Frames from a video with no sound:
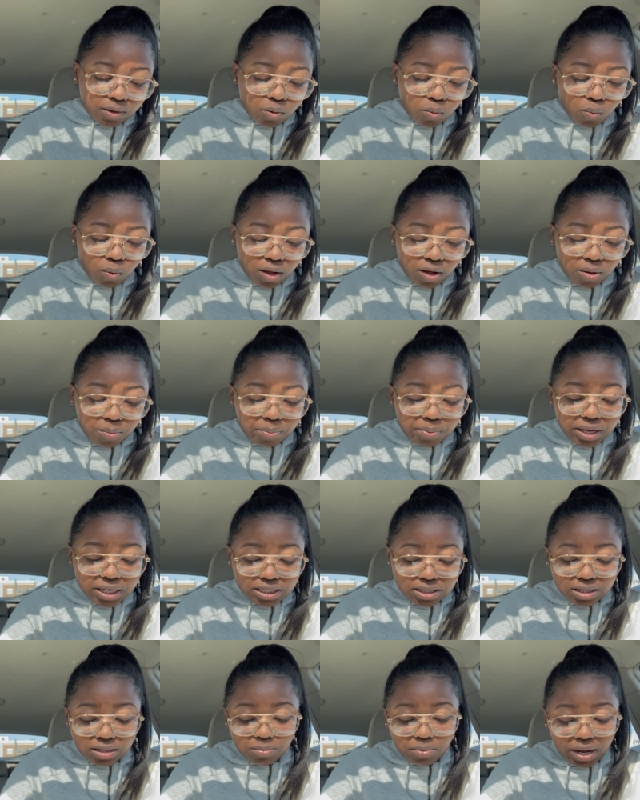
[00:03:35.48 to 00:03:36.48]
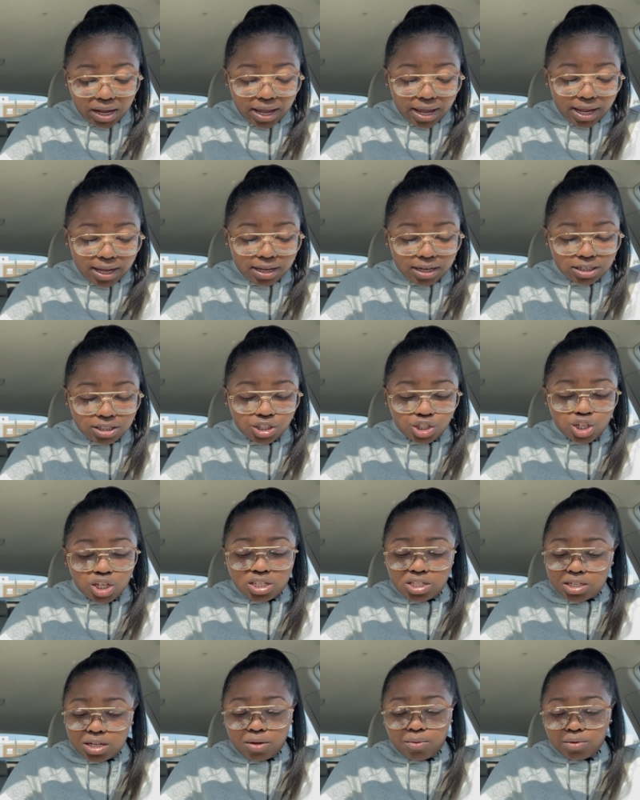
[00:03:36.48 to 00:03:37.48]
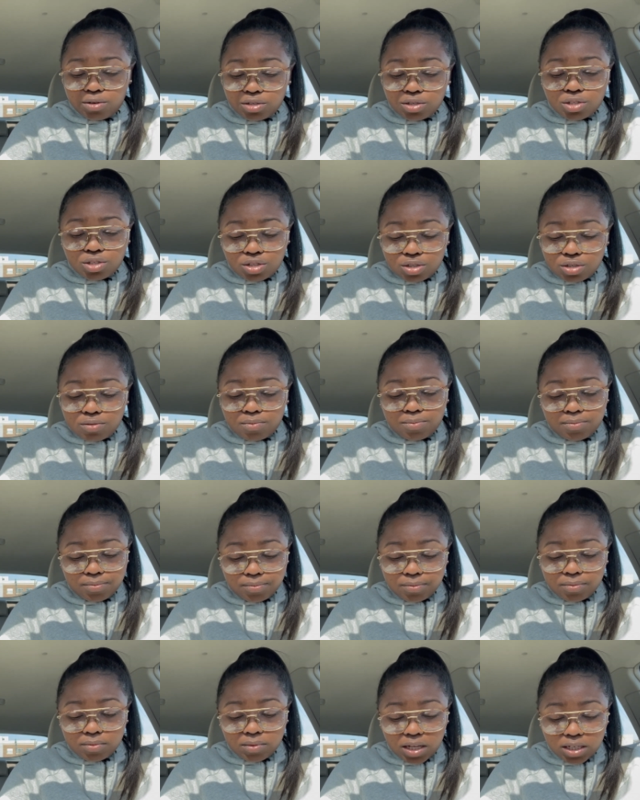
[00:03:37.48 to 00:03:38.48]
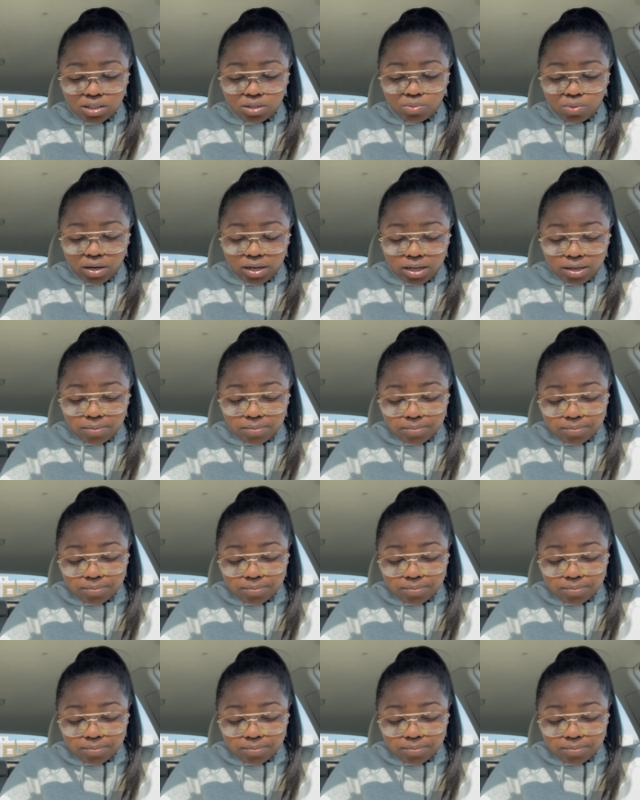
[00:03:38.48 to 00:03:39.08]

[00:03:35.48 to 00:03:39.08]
Well, it's my egg and cheese sandwich. That's right.